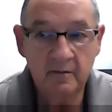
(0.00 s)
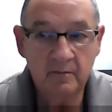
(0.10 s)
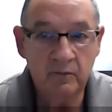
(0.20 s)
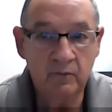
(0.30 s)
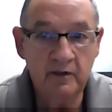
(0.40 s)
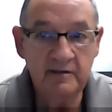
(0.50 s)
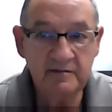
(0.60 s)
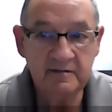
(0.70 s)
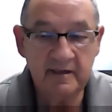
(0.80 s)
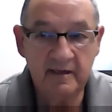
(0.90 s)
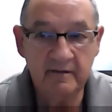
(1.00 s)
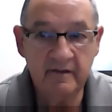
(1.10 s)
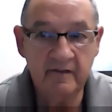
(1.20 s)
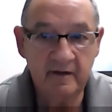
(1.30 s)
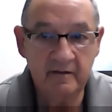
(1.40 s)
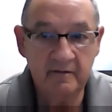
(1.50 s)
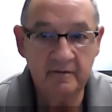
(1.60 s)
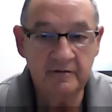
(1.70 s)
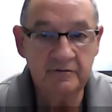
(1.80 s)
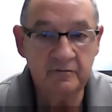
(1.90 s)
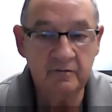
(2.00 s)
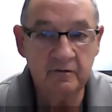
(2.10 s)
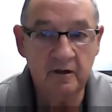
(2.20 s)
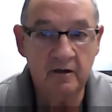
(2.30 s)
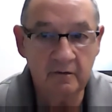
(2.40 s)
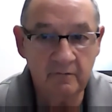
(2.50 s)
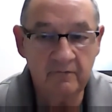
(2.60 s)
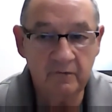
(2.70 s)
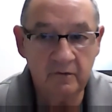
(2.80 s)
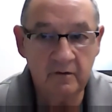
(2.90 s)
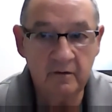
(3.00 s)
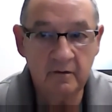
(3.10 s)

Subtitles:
But what is that thing that you long for